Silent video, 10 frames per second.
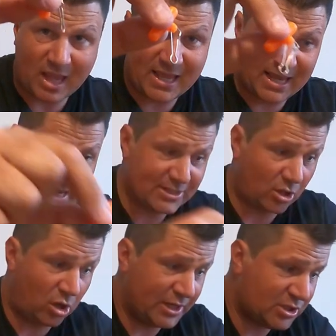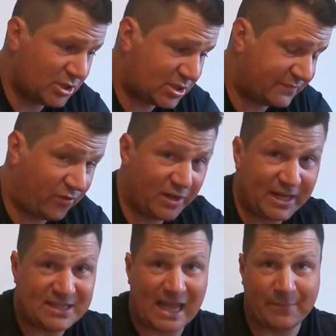is I just find
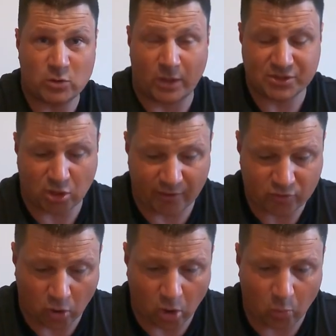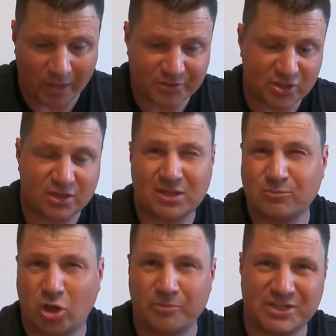any damaged ones that I've got, or ones that
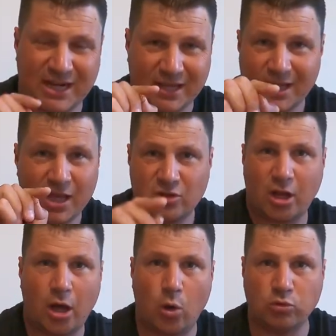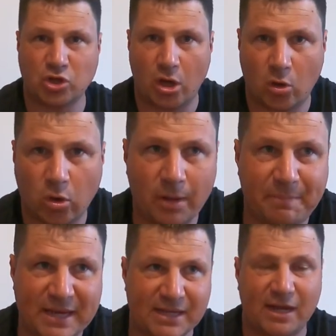sometimes you get the holes aren't quite
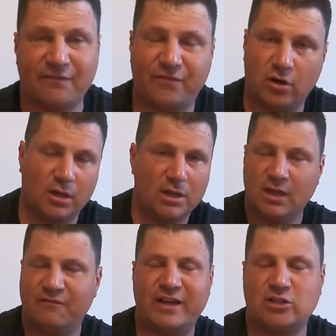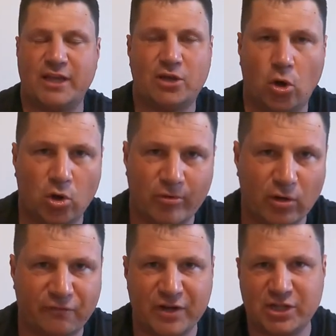big enough for things like your conger
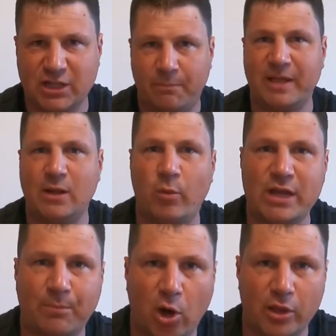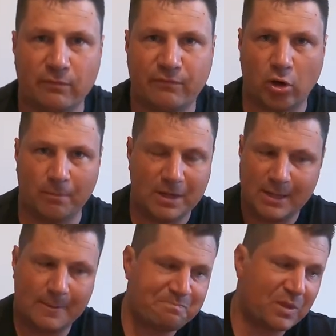eel fishing, depending where you buy them from.
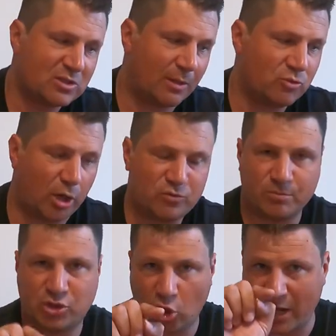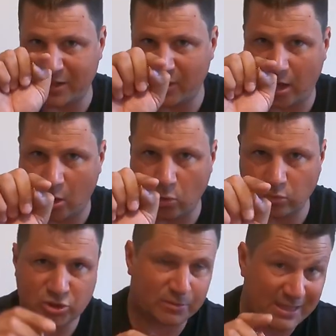Sometimes from China, the
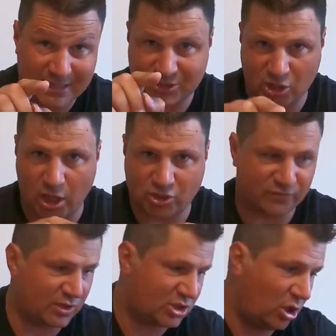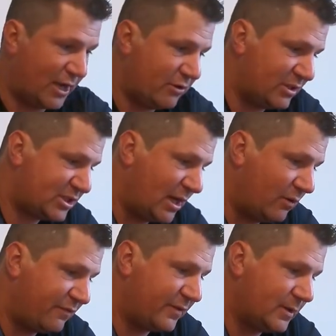holes, the inserts of the slider
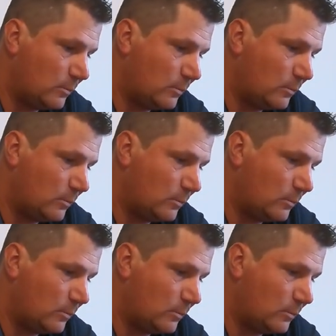itself,